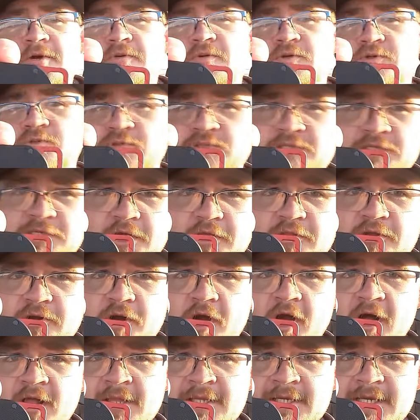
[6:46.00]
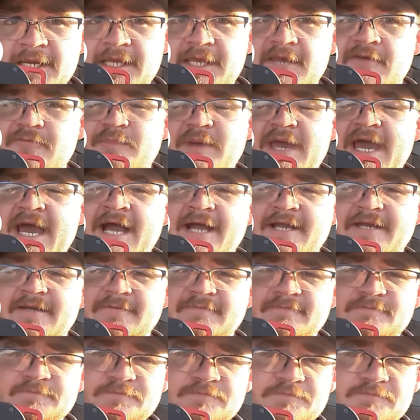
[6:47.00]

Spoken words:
which was another holiday gift pack